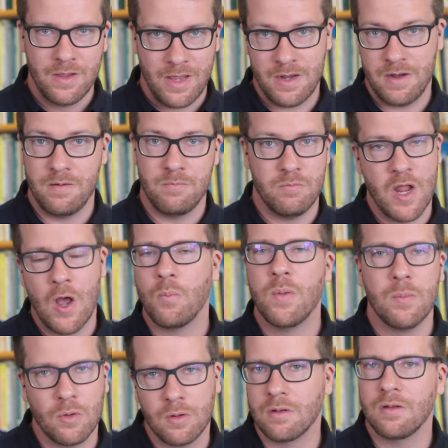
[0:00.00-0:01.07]
and now
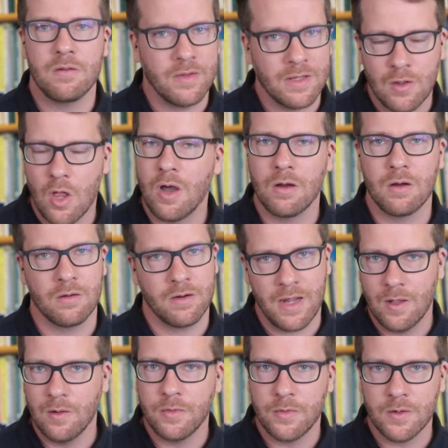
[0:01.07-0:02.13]
people are living longer and
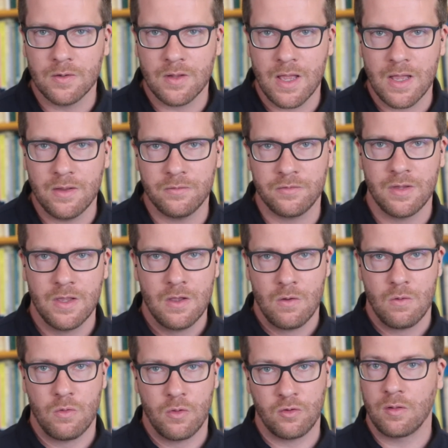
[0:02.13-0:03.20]
healthier lives
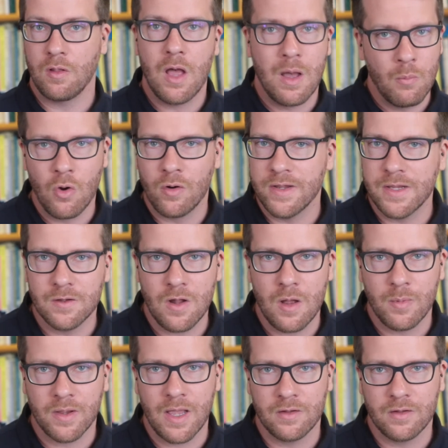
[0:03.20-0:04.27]
there's a lot more economic